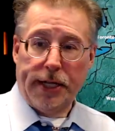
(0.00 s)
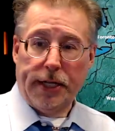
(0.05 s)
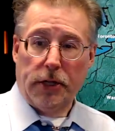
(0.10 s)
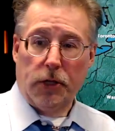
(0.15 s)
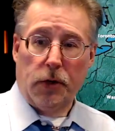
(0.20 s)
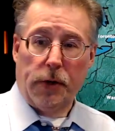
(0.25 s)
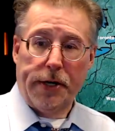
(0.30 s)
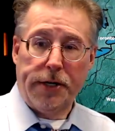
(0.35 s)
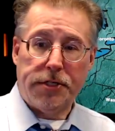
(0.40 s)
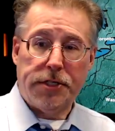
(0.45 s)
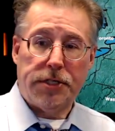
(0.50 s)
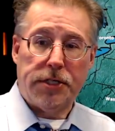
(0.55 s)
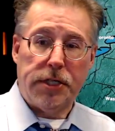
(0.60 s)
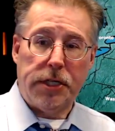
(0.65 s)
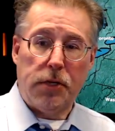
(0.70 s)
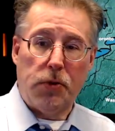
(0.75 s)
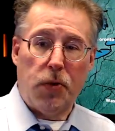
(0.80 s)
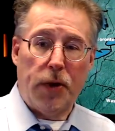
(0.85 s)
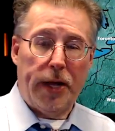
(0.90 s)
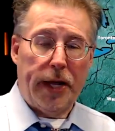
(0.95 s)
Lawrence
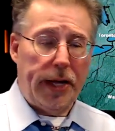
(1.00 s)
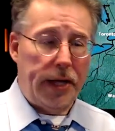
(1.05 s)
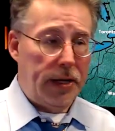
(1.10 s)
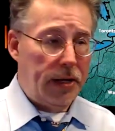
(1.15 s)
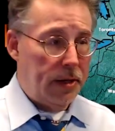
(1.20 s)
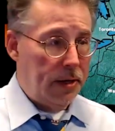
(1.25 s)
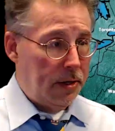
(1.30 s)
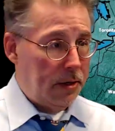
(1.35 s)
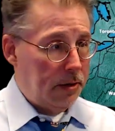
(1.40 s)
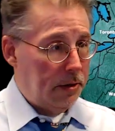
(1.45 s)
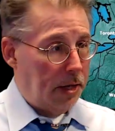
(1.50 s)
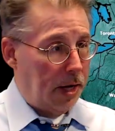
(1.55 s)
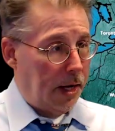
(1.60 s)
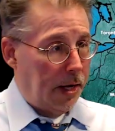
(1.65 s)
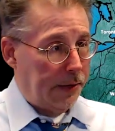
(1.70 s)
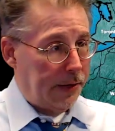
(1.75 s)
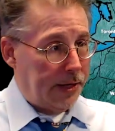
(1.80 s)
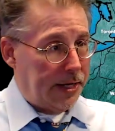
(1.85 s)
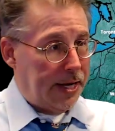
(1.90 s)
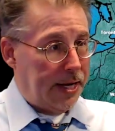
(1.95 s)
Seaway,
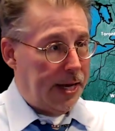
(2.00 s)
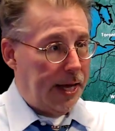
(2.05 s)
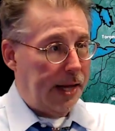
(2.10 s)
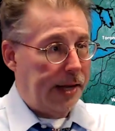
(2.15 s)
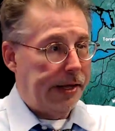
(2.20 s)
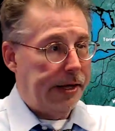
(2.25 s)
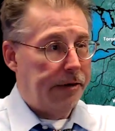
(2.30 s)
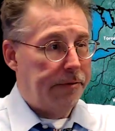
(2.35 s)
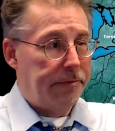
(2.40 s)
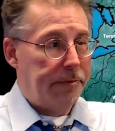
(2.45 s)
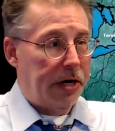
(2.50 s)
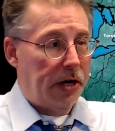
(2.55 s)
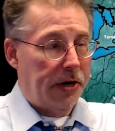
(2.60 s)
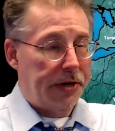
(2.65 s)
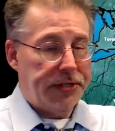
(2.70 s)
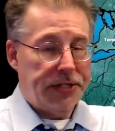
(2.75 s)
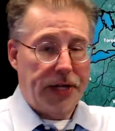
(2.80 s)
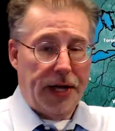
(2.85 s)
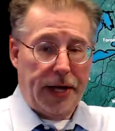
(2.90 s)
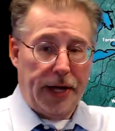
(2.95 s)
the Canadian
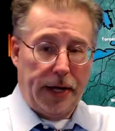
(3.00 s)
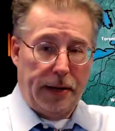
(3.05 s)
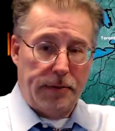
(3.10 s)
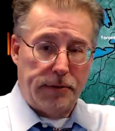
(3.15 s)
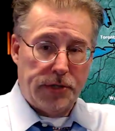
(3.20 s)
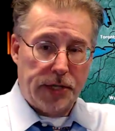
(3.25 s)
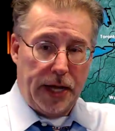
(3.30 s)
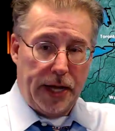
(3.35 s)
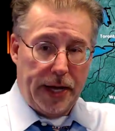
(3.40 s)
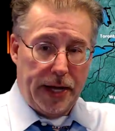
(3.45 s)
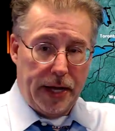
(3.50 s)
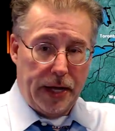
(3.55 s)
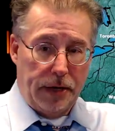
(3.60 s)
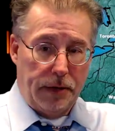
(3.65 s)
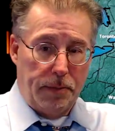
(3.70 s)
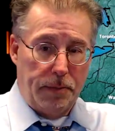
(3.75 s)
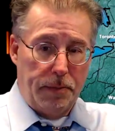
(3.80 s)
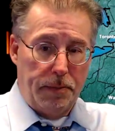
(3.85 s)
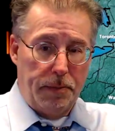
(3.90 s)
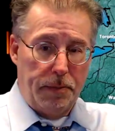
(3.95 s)
Maritimes,
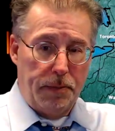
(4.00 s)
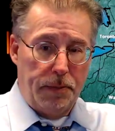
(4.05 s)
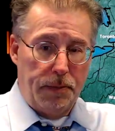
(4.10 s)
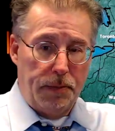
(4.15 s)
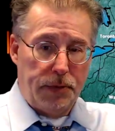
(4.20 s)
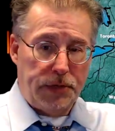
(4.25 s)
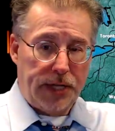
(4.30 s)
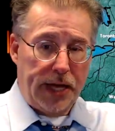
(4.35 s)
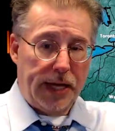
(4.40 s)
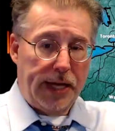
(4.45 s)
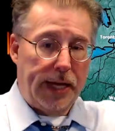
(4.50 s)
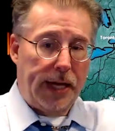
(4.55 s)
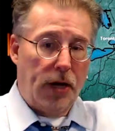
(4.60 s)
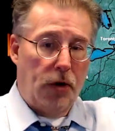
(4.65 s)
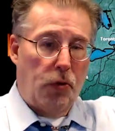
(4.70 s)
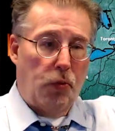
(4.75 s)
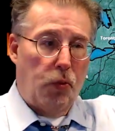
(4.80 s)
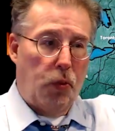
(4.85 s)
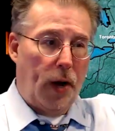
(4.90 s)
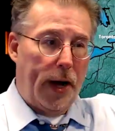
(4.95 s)
and taking a
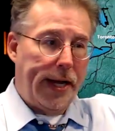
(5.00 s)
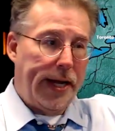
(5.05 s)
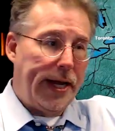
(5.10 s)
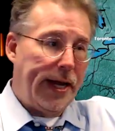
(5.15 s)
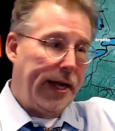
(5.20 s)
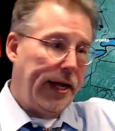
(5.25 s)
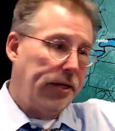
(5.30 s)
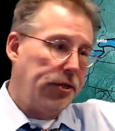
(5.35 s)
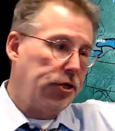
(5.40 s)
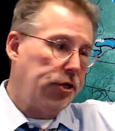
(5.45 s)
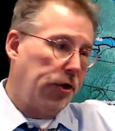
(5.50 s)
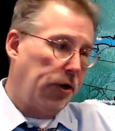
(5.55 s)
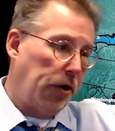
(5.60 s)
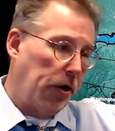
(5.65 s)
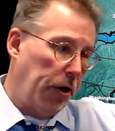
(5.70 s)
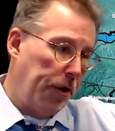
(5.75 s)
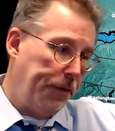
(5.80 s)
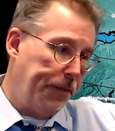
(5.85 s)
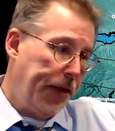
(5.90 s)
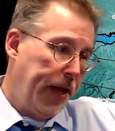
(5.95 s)
right-hand
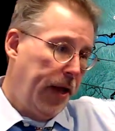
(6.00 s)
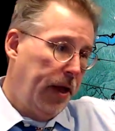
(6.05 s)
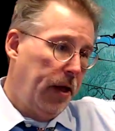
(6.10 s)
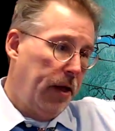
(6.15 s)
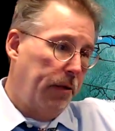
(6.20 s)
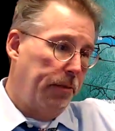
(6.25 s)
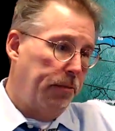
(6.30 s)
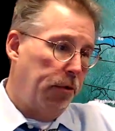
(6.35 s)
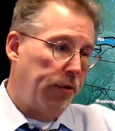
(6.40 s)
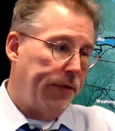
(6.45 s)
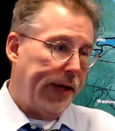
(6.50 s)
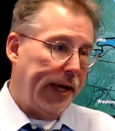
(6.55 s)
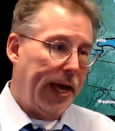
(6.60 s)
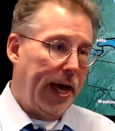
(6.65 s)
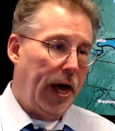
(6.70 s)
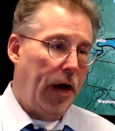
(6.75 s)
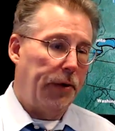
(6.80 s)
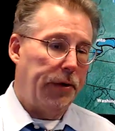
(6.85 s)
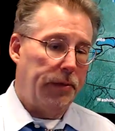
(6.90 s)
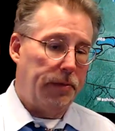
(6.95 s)
turn, moving
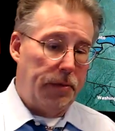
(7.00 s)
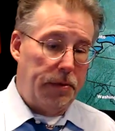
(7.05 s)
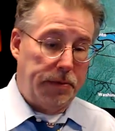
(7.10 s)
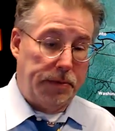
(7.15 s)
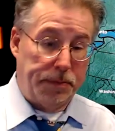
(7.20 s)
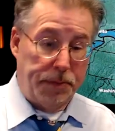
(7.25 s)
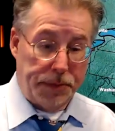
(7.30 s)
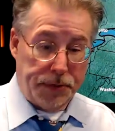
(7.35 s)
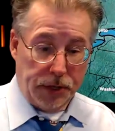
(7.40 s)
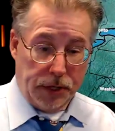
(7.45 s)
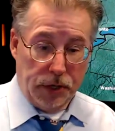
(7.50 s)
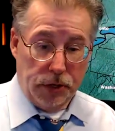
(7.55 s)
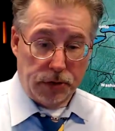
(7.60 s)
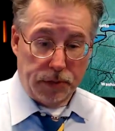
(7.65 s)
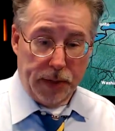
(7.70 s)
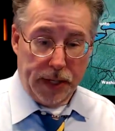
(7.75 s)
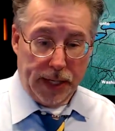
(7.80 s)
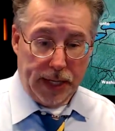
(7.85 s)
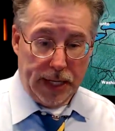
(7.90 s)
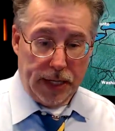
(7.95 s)
out,
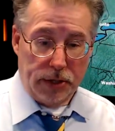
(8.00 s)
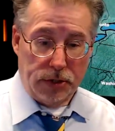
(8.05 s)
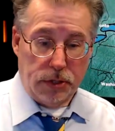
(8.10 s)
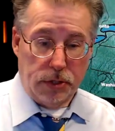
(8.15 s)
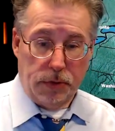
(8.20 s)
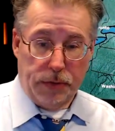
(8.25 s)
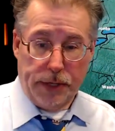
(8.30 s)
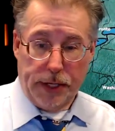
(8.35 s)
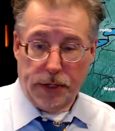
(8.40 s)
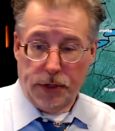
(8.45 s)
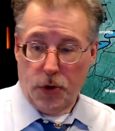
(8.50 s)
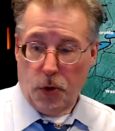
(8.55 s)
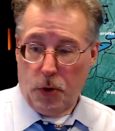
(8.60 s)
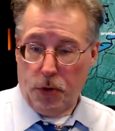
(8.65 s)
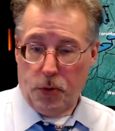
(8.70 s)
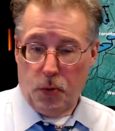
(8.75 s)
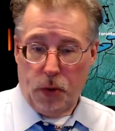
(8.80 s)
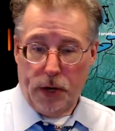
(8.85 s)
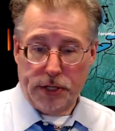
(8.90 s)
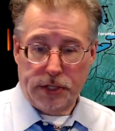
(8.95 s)
into the
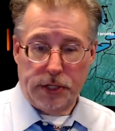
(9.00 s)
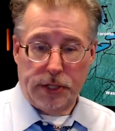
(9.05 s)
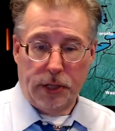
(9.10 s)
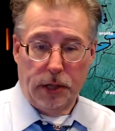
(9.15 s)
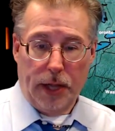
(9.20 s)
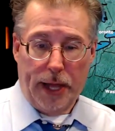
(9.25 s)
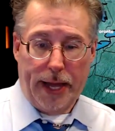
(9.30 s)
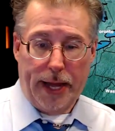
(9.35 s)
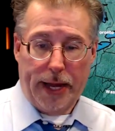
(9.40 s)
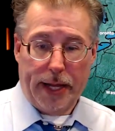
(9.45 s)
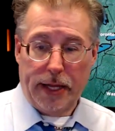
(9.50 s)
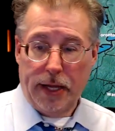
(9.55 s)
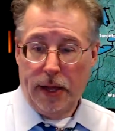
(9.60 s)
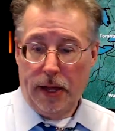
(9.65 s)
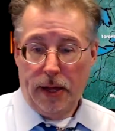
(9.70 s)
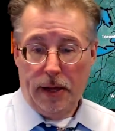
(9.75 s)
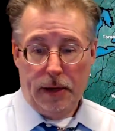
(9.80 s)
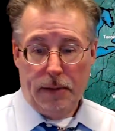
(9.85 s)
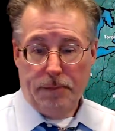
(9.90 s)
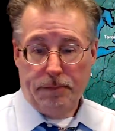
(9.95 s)
Northwest Atlantic,
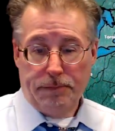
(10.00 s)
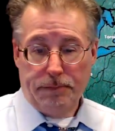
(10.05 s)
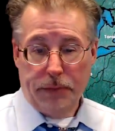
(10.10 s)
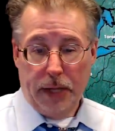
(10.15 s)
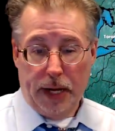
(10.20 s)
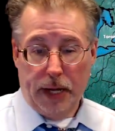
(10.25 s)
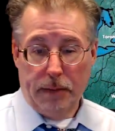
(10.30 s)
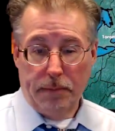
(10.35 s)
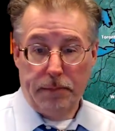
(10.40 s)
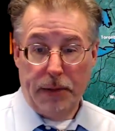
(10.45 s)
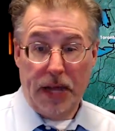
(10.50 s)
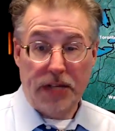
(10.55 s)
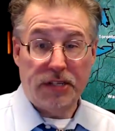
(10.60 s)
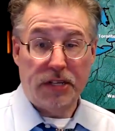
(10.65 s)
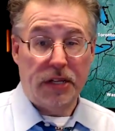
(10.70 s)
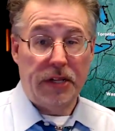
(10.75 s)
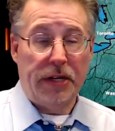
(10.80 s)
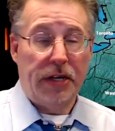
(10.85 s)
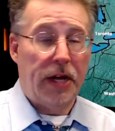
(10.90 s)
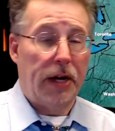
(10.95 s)
and
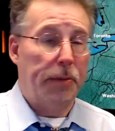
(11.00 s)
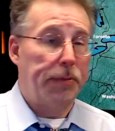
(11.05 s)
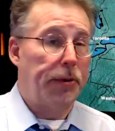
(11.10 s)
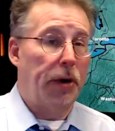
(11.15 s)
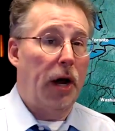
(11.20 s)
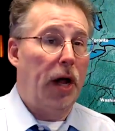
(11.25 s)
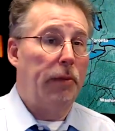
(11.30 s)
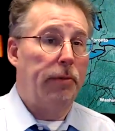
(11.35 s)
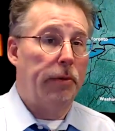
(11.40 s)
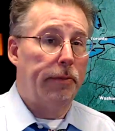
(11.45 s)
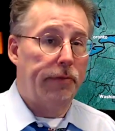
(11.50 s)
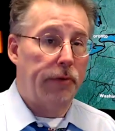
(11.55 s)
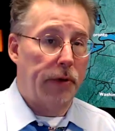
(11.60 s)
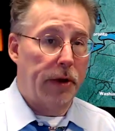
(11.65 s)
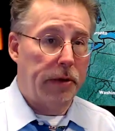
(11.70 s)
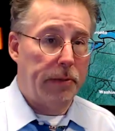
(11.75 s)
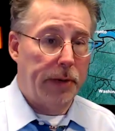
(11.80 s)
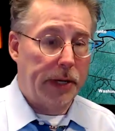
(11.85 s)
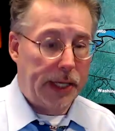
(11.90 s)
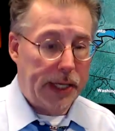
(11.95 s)
basically not a problem for
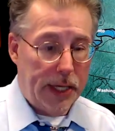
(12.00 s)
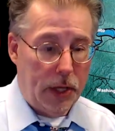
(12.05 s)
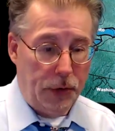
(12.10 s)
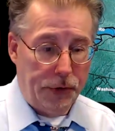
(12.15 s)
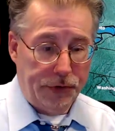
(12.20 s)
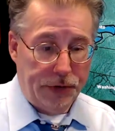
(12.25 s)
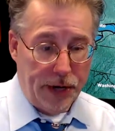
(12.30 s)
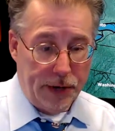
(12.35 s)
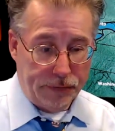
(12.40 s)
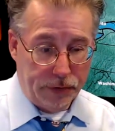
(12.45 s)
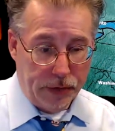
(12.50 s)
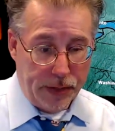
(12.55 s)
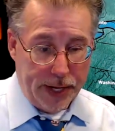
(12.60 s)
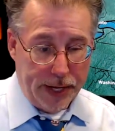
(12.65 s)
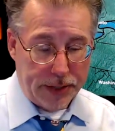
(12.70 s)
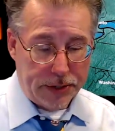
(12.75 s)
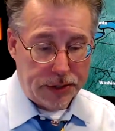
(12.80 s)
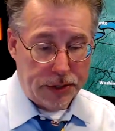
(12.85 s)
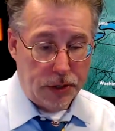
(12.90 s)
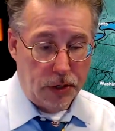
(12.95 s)
anybody else after
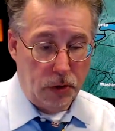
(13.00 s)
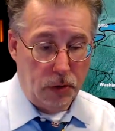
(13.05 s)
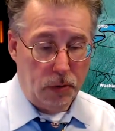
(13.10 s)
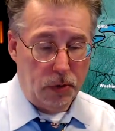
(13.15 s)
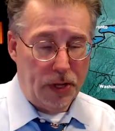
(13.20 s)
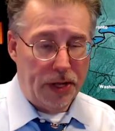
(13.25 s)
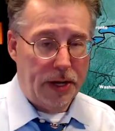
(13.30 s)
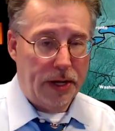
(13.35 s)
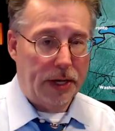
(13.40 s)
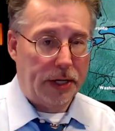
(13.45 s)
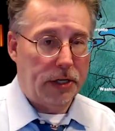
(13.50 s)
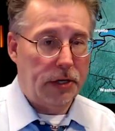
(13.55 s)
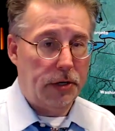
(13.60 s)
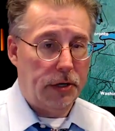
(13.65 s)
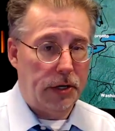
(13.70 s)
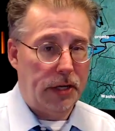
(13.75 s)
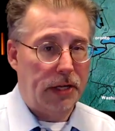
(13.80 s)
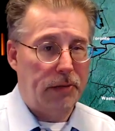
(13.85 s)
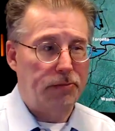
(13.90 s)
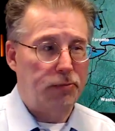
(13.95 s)
that. So could
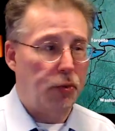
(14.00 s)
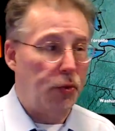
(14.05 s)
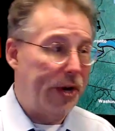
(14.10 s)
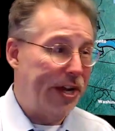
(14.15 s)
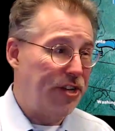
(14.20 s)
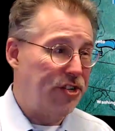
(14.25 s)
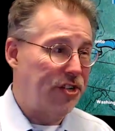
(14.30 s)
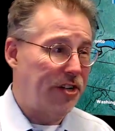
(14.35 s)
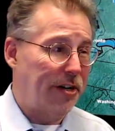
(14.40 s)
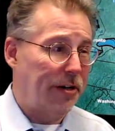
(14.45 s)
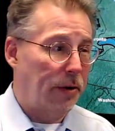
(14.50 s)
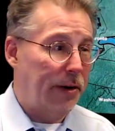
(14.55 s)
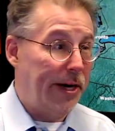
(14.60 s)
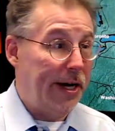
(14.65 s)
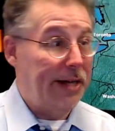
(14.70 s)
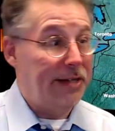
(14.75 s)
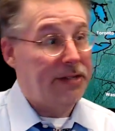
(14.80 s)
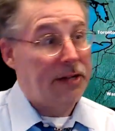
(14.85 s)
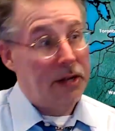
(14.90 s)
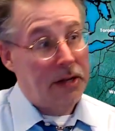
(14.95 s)
it
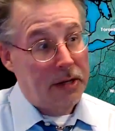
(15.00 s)
regenerate?